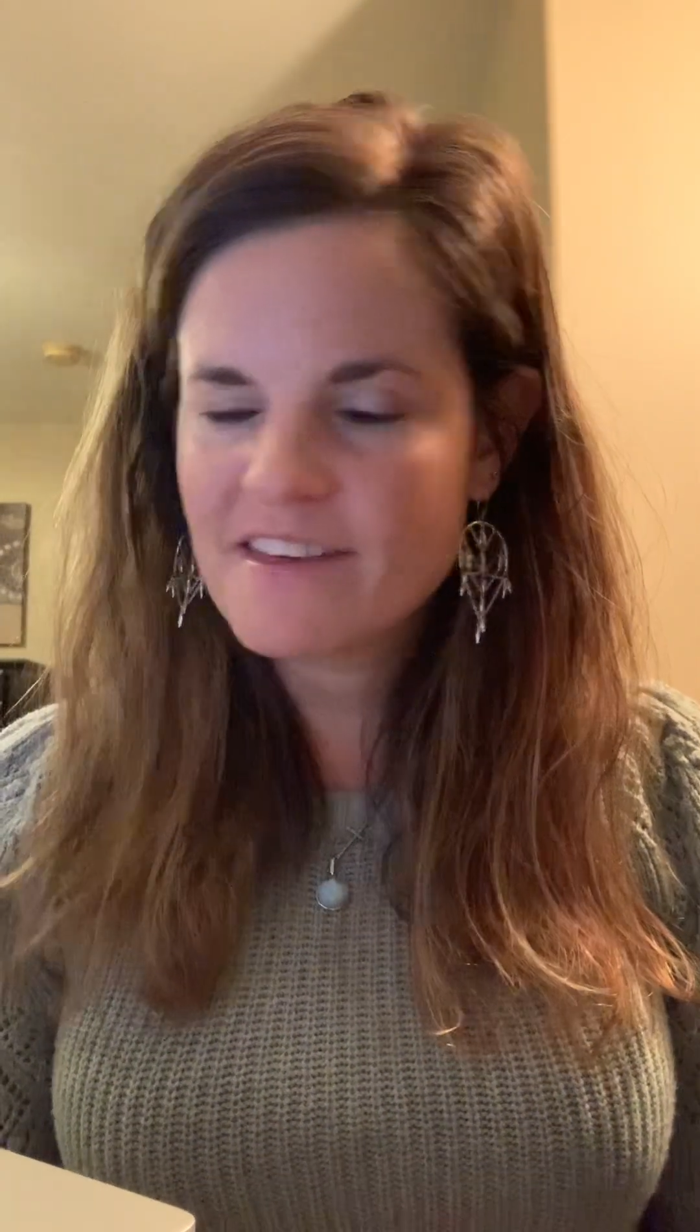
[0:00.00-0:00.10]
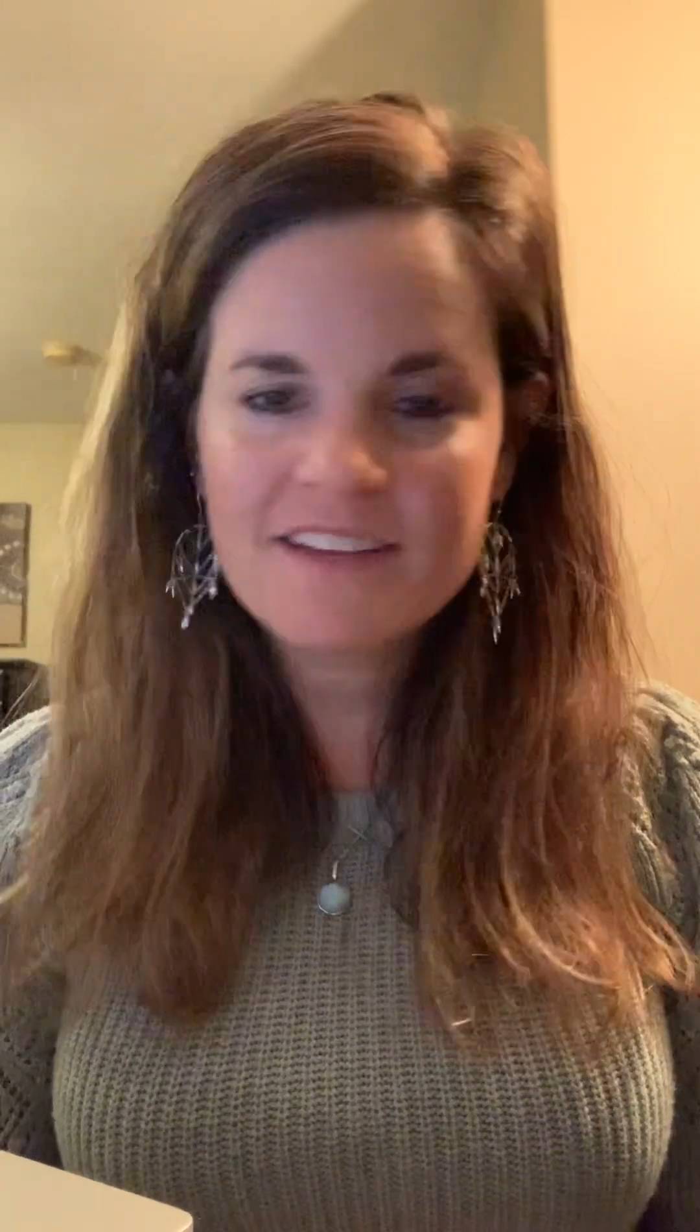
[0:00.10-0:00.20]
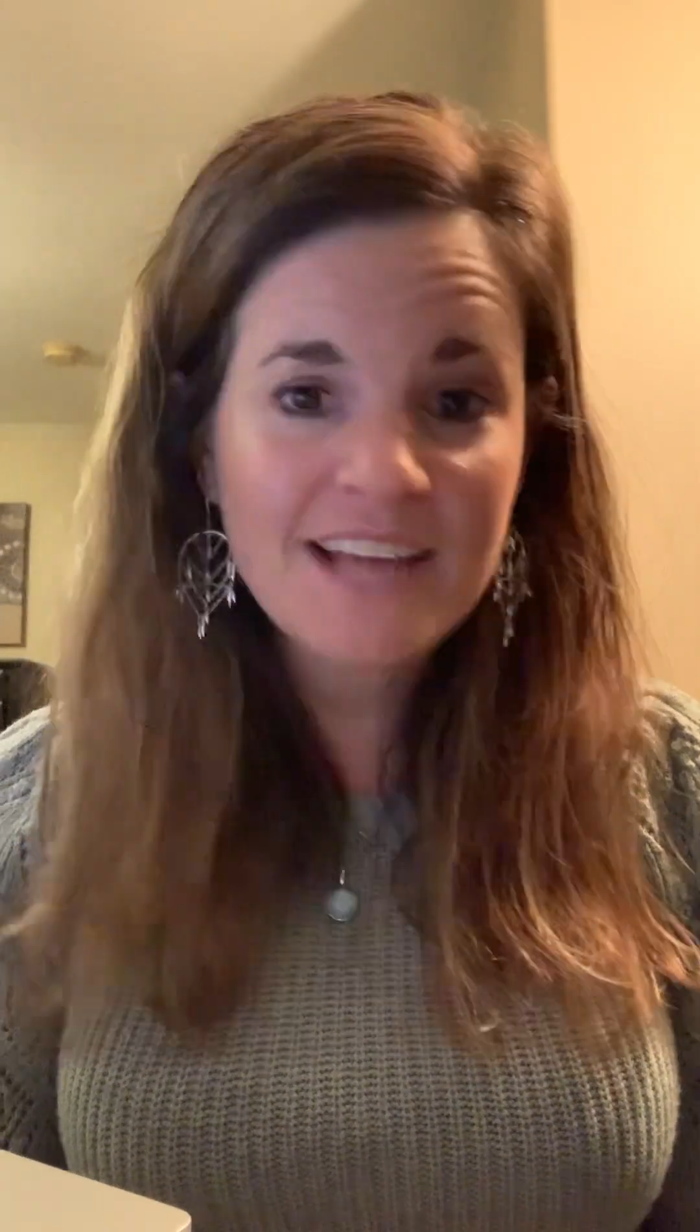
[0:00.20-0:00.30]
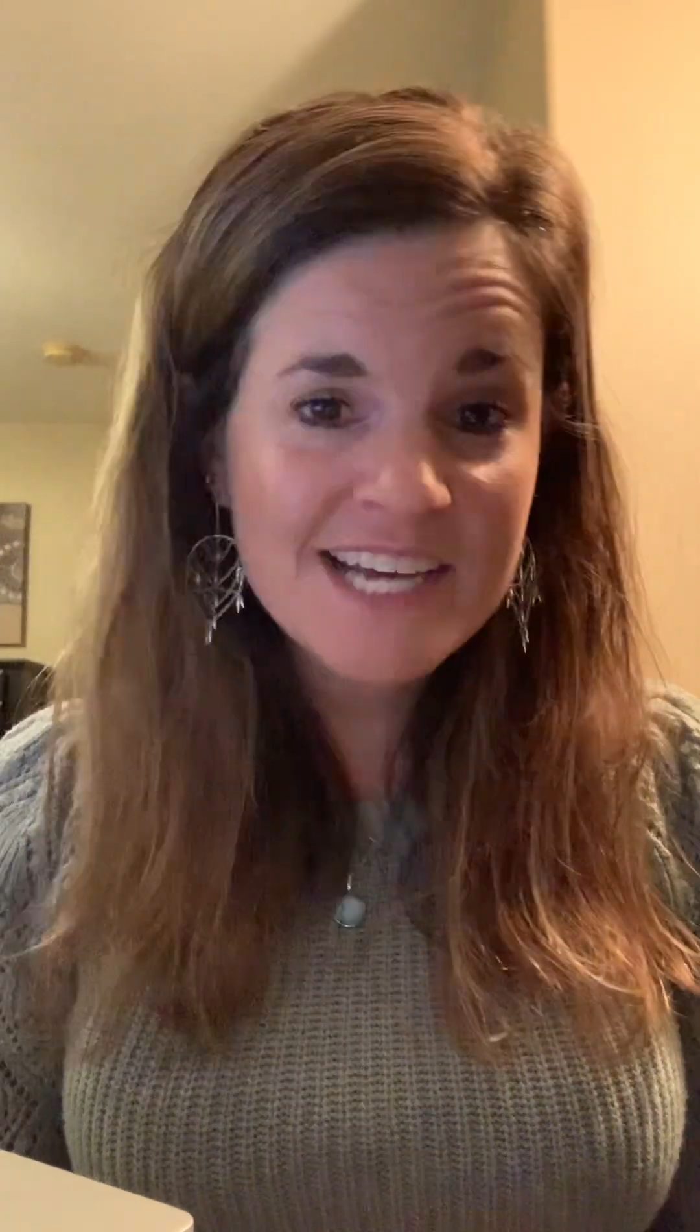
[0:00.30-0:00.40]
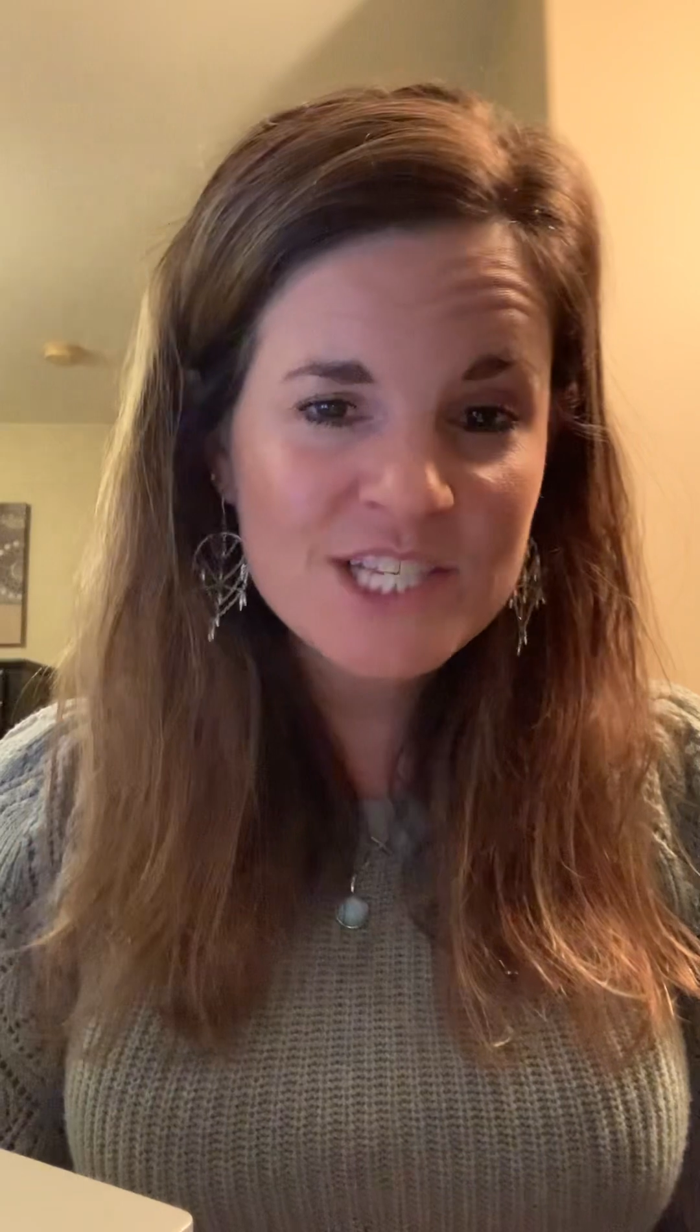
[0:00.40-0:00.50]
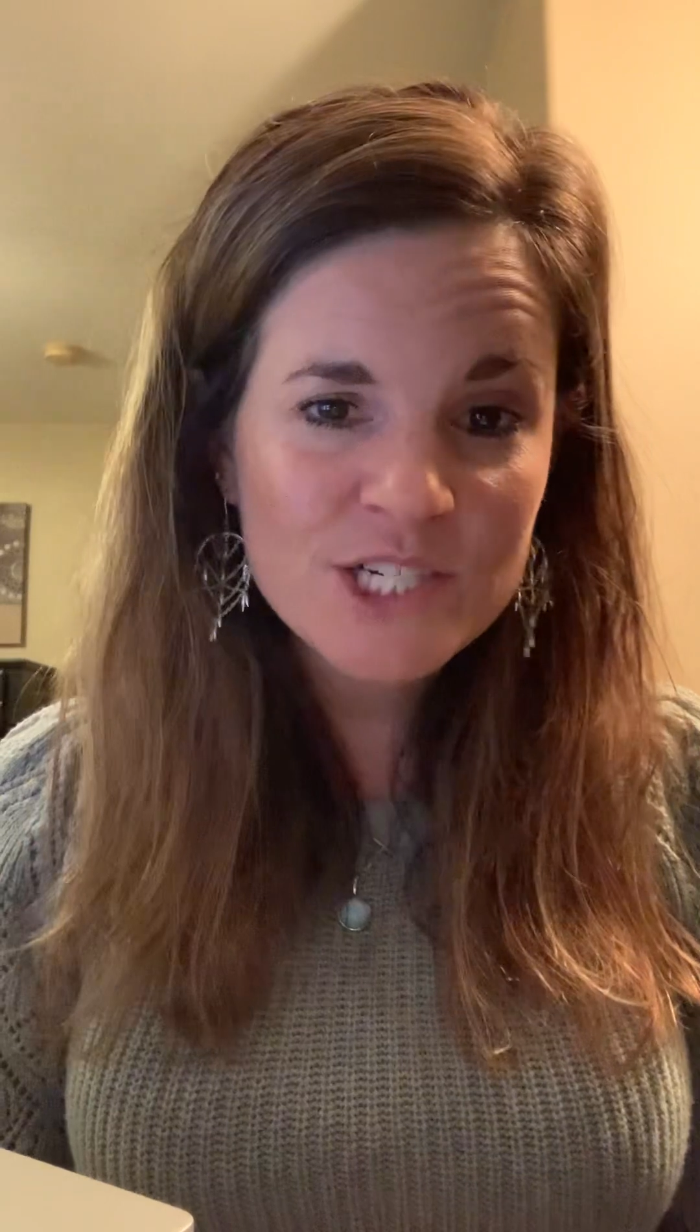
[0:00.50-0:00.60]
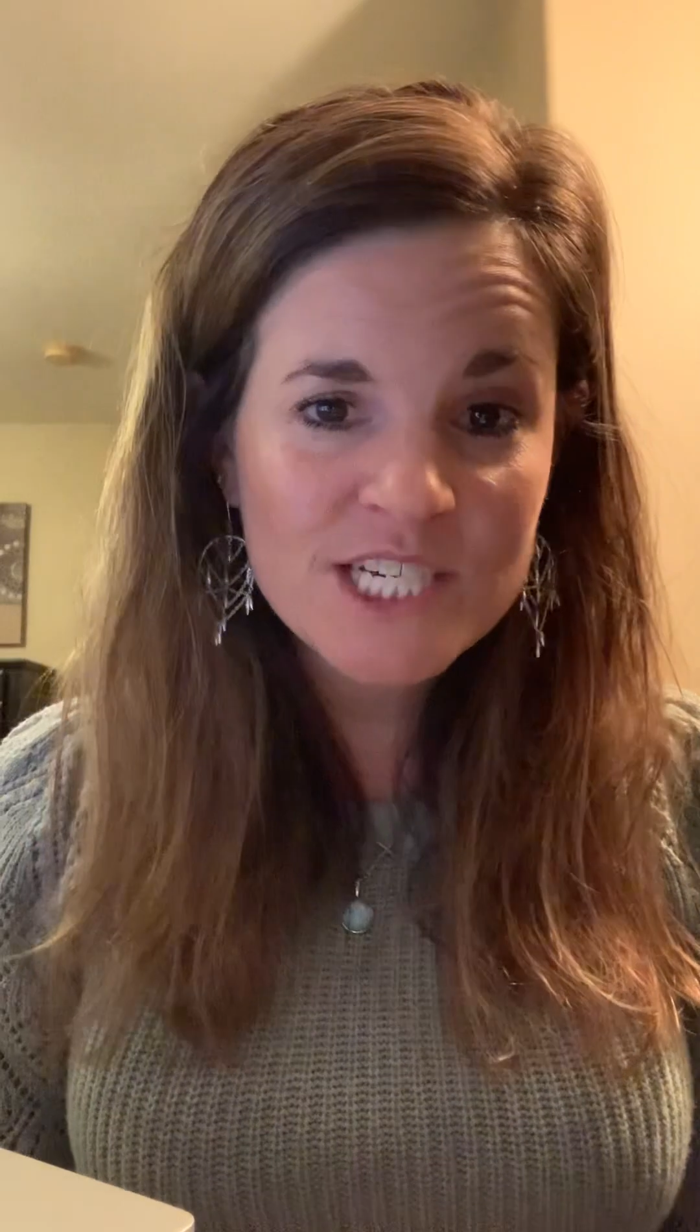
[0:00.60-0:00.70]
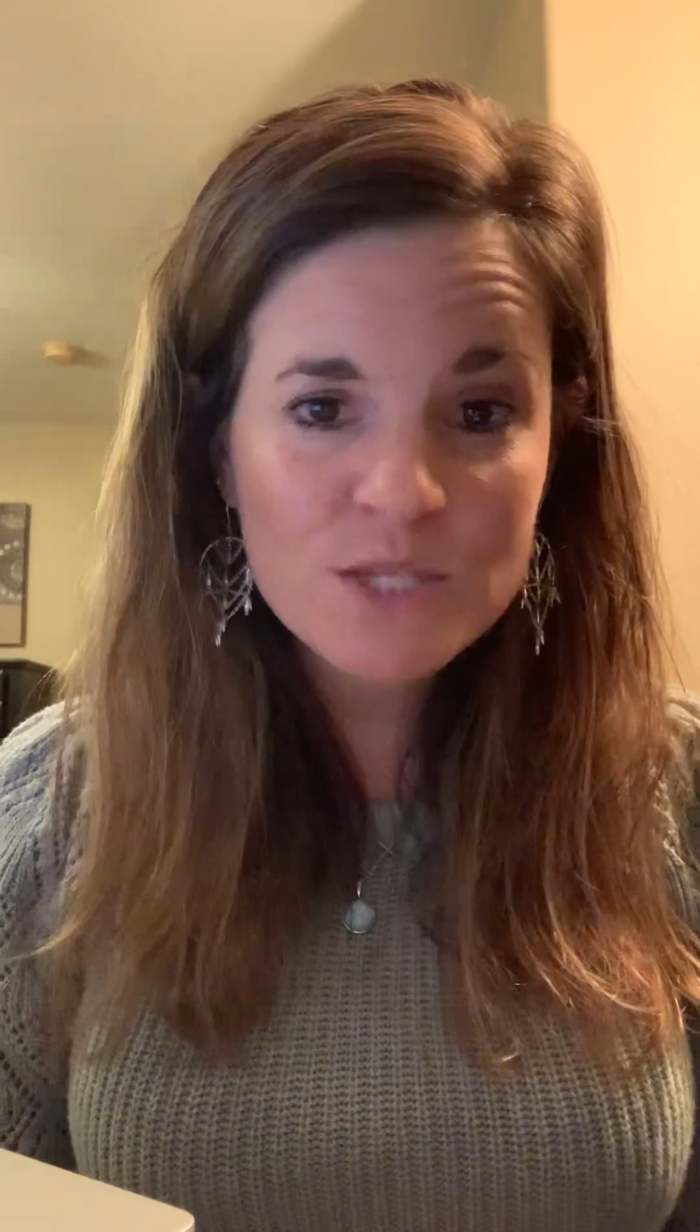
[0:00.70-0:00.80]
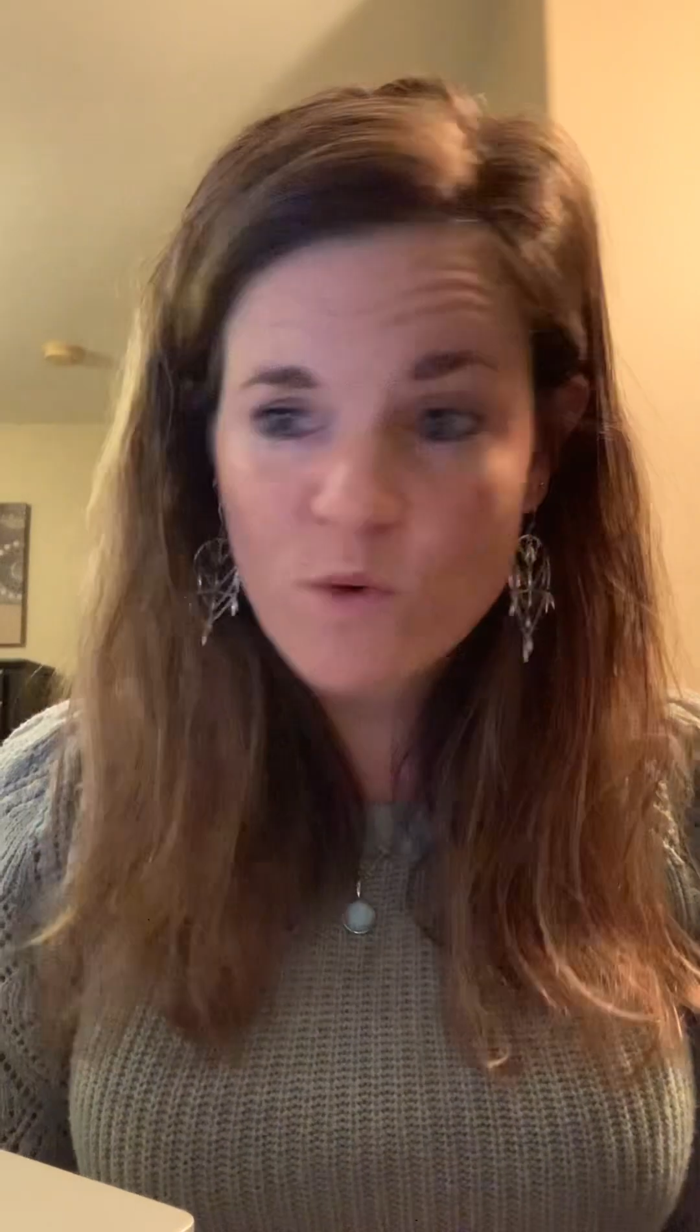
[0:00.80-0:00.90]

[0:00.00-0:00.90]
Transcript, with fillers: Lazarus